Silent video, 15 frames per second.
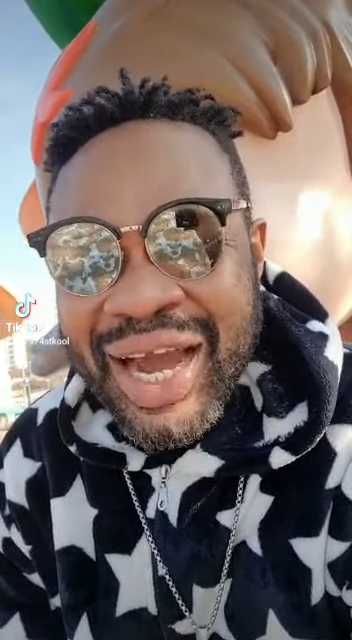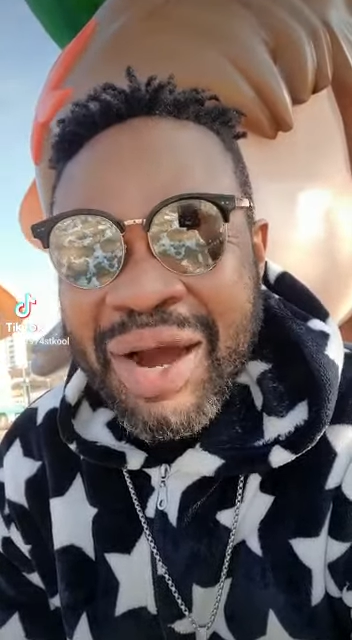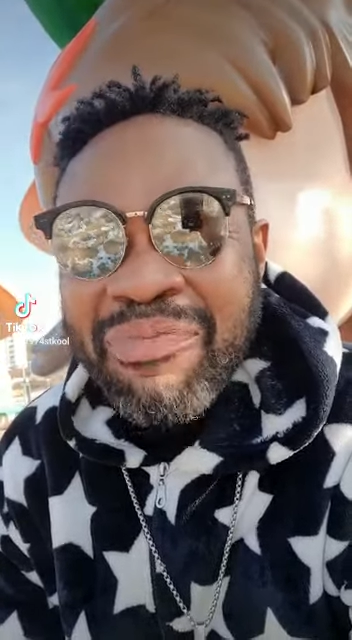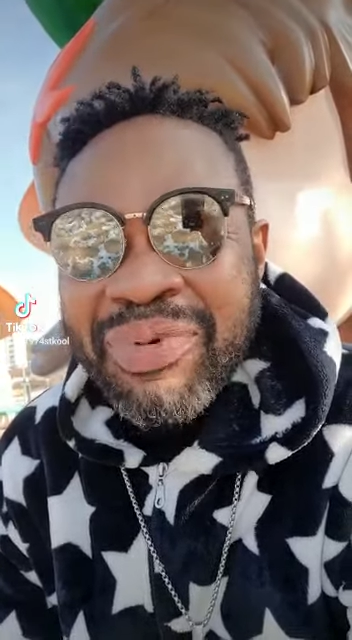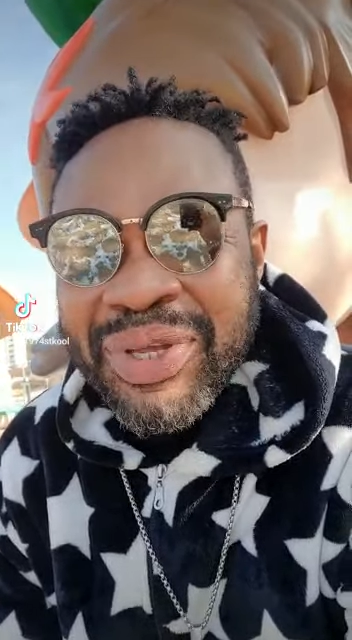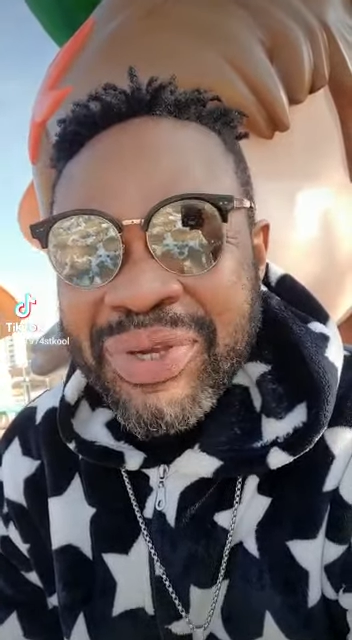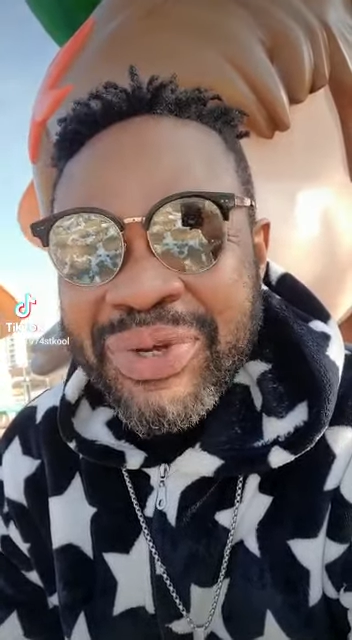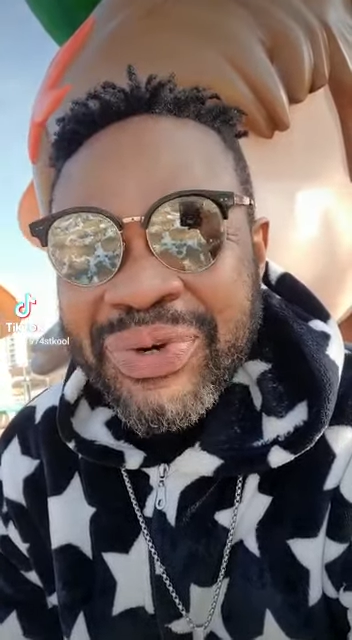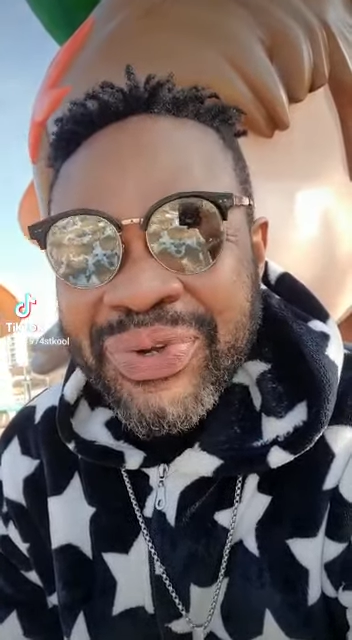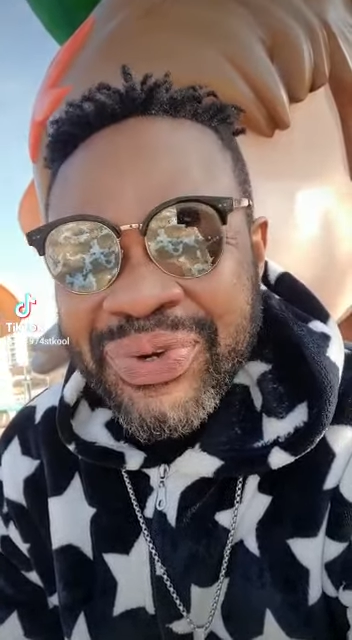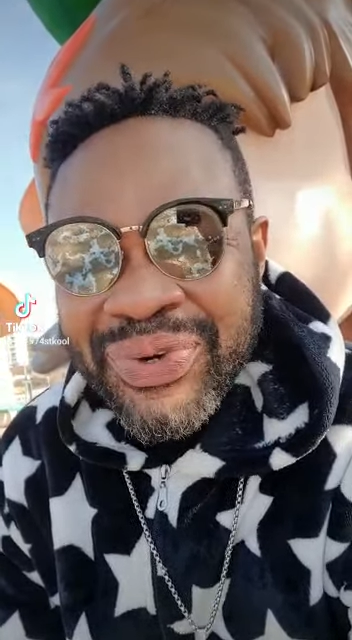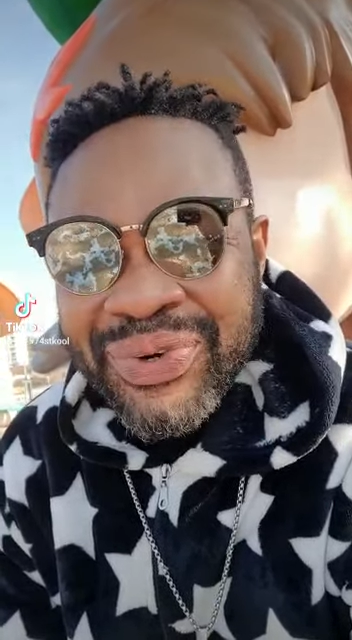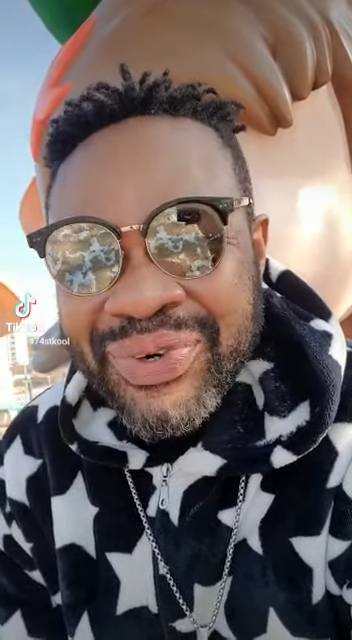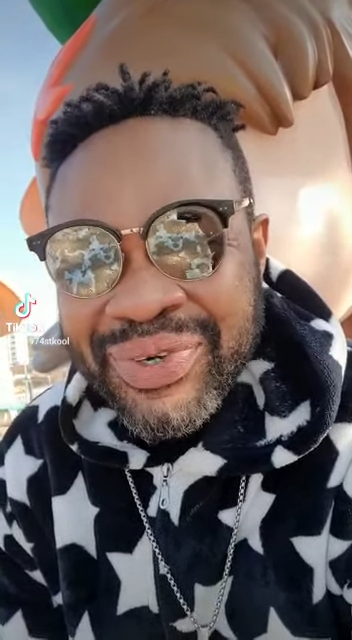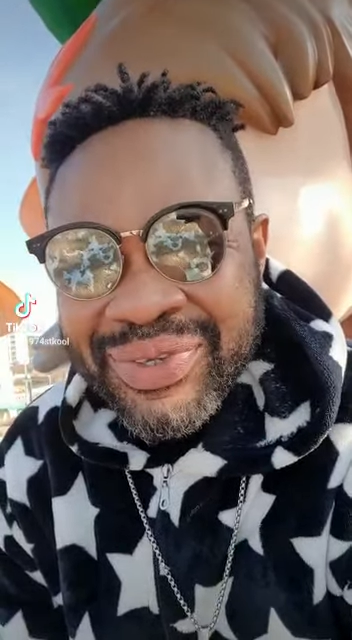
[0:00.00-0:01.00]
Happy New
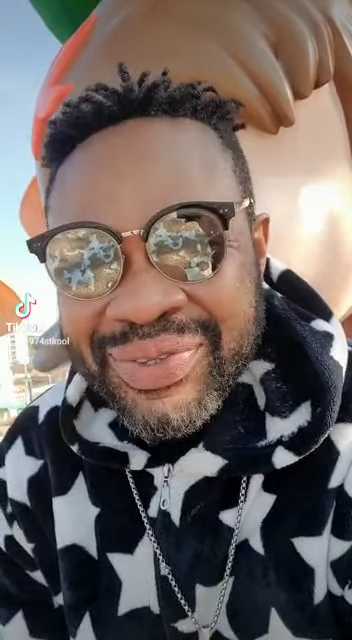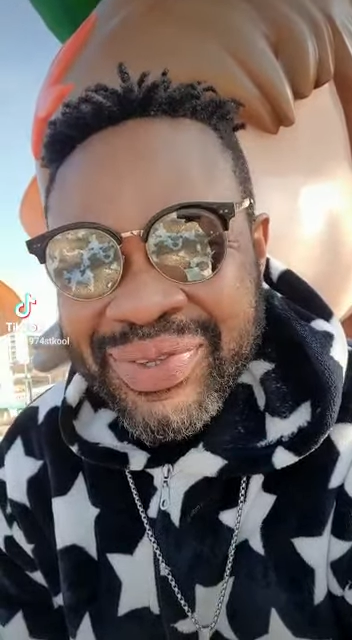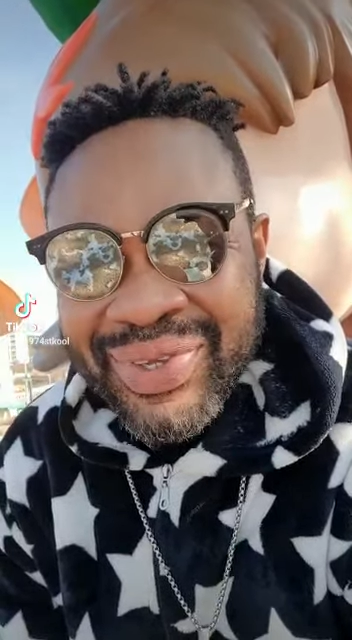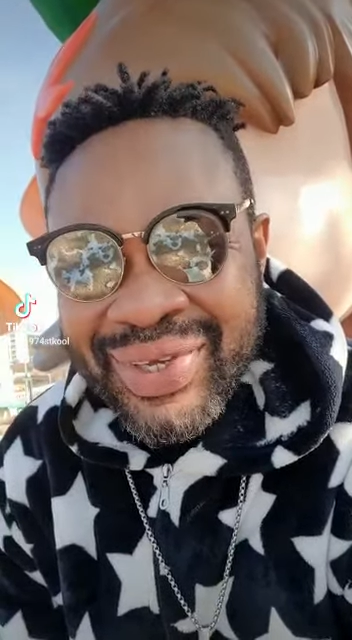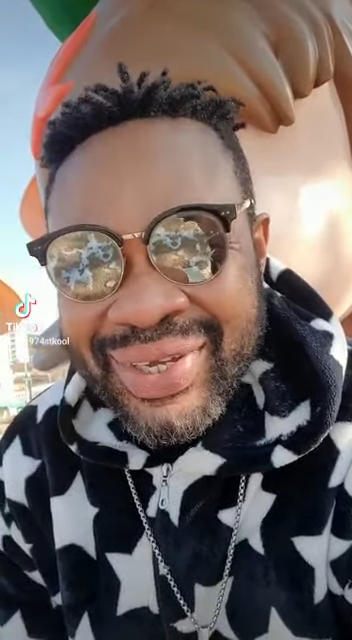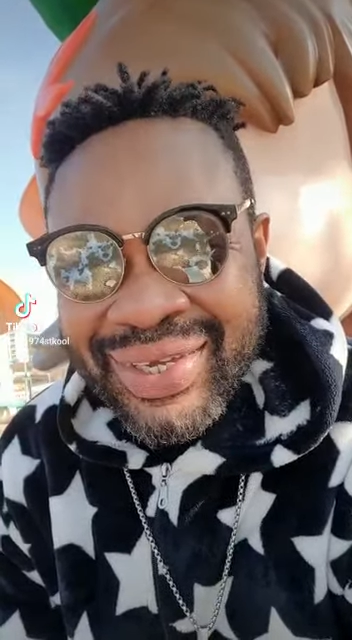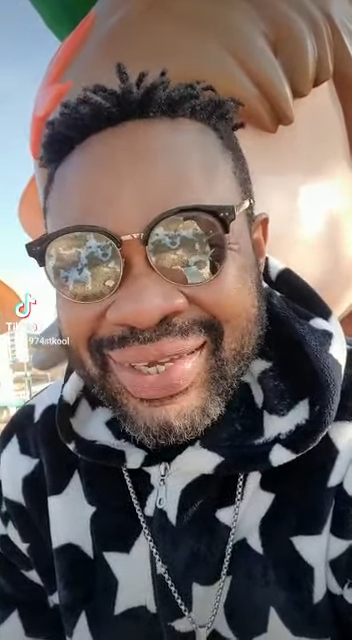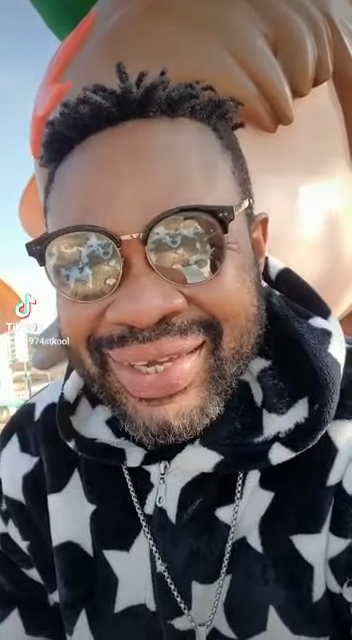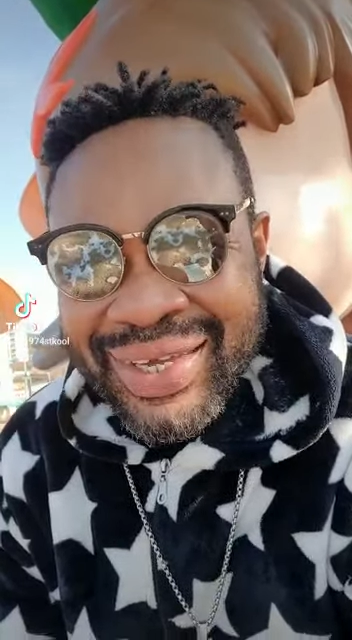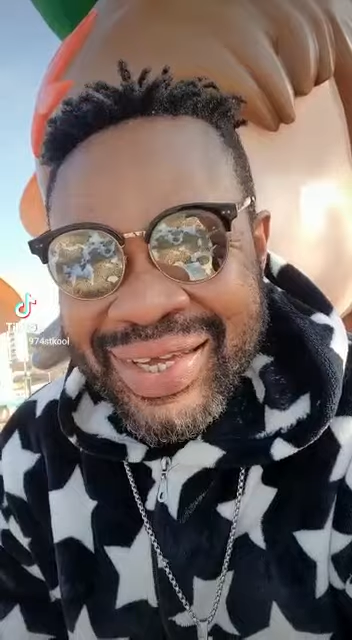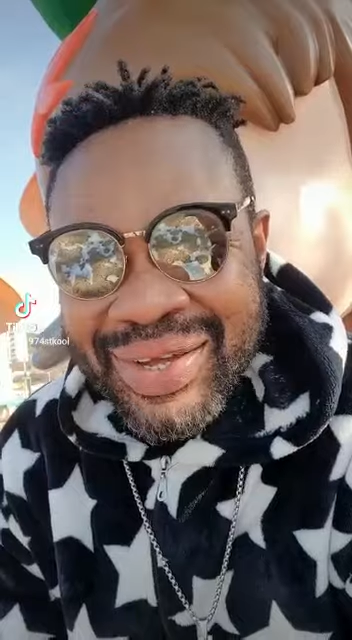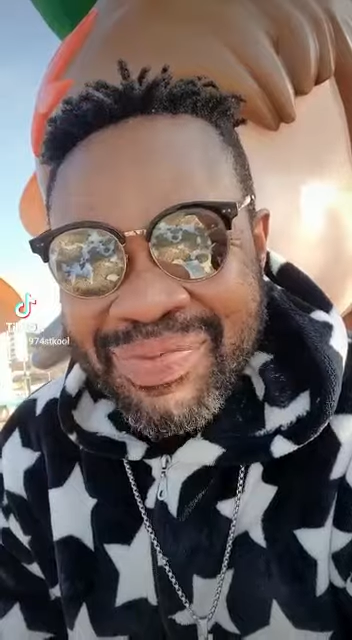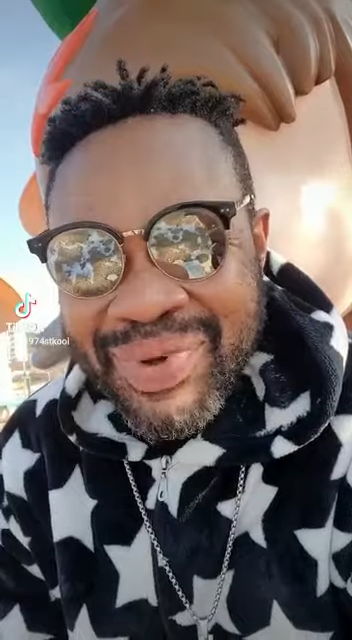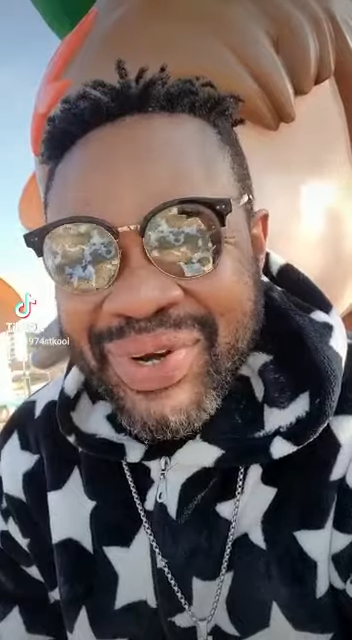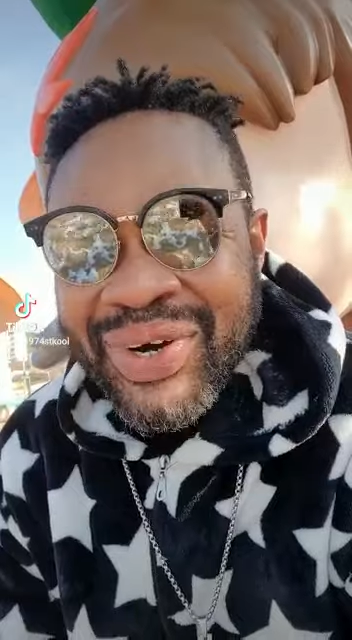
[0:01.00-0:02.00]
You.